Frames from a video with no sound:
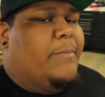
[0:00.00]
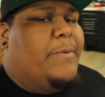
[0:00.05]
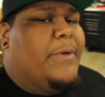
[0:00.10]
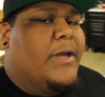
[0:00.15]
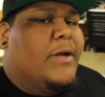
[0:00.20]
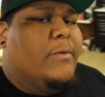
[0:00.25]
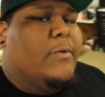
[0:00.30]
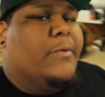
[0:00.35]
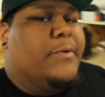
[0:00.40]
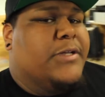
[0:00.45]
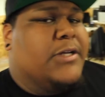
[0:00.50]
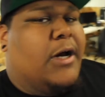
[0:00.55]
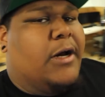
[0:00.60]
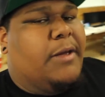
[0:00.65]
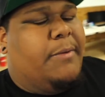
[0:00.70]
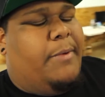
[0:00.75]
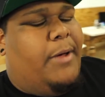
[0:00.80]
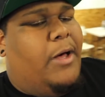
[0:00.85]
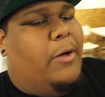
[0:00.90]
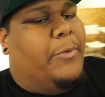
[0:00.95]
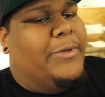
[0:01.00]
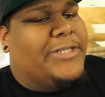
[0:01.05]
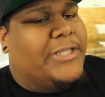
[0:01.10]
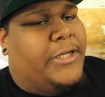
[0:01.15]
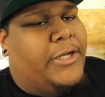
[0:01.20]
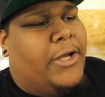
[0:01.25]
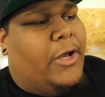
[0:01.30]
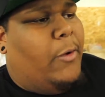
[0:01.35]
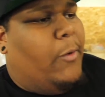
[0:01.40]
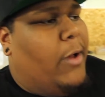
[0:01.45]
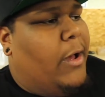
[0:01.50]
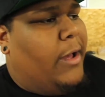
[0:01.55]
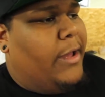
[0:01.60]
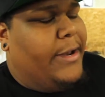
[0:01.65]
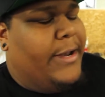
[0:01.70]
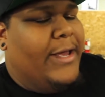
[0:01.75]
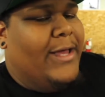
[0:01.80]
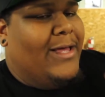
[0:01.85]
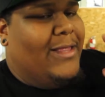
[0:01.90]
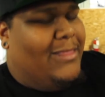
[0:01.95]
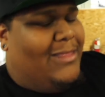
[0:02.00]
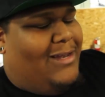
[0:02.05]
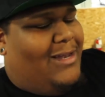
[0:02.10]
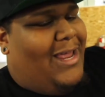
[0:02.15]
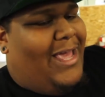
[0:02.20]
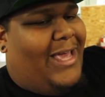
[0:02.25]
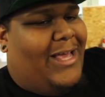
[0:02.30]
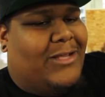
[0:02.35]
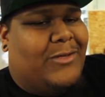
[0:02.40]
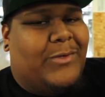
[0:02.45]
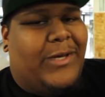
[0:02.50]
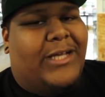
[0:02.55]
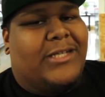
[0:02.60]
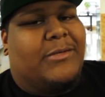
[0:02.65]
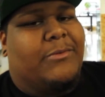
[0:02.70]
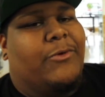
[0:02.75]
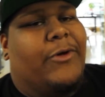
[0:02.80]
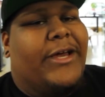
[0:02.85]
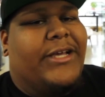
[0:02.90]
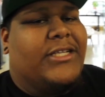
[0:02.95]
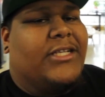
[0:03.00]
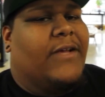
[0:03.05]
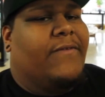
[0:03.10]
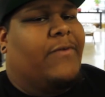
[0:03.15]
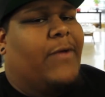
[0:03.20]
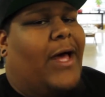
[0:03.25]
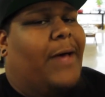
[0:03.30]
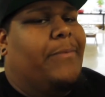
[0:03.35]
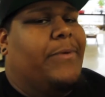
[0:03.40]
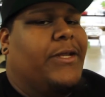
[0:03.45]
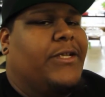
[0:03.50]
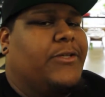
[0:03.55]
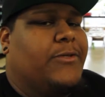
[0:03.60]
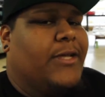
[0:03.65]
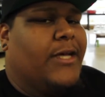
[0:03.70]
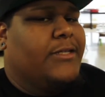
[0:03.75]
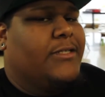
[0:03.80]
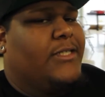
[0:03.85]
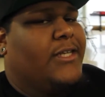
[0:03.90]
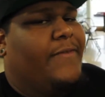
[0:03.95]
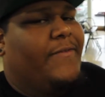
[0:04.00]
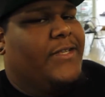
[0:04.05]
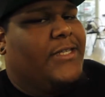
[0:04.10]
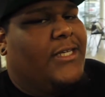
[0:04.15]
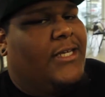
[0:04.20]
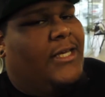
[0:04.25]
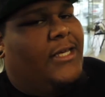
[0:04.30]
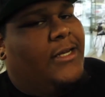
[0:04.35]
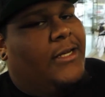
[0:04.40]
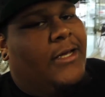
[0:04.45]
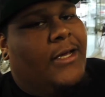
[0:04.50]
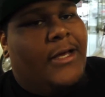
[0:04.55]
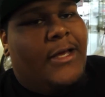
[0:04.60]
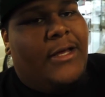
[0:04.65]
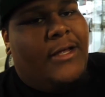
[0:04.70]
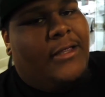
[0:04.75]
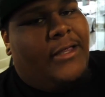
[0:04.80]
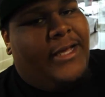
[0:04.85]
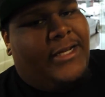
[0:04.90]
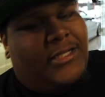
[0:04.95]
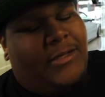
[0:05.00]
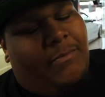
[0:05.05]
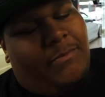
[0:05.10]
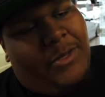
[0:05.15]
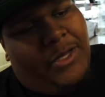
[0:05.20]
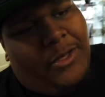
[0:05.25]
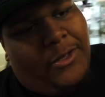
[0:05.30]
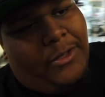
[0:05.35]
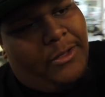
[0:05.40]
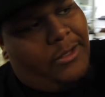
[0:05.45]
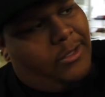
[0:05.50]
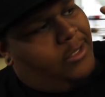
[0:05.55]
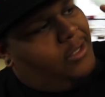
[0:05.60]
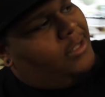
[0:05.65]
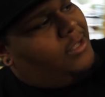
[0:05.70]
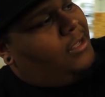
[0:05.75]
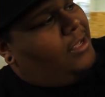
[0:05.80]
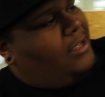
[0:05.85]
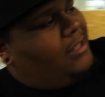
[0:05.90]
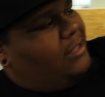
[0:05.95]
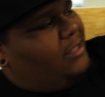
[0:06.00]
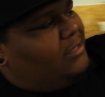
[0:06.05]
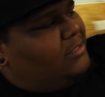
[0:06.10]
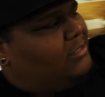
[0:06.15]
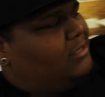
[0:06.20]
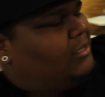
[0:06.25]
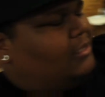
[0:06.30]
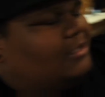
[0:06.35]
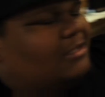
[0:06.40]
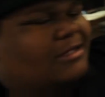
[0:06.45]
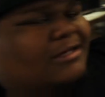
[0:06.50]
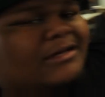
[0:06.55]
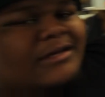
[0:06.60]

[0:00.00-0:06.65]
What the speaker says: up here, what we're talking about, what's gonna go on, the dates. We got some great stuff happening 2017. Thanks to Bill and thanks to